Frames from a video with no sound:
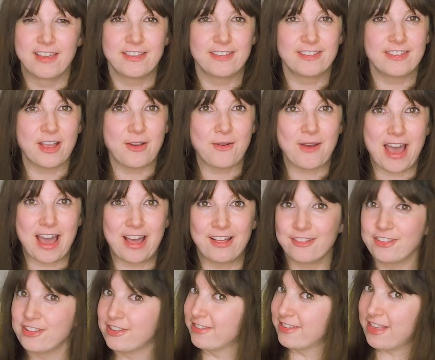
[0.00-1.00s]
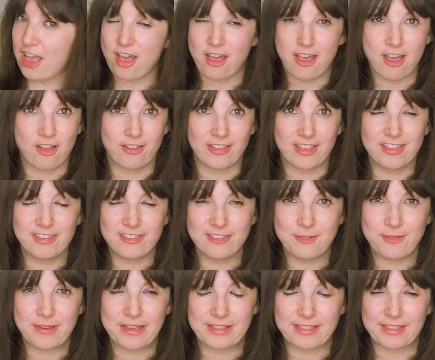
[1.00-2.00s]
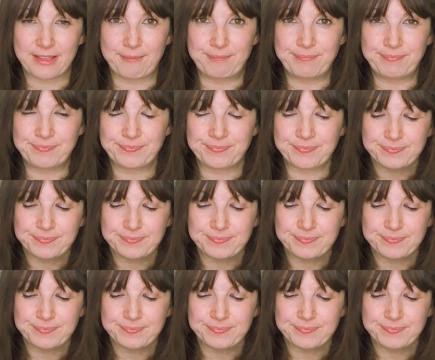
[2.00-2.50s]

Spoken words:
So I'll just get on into it then.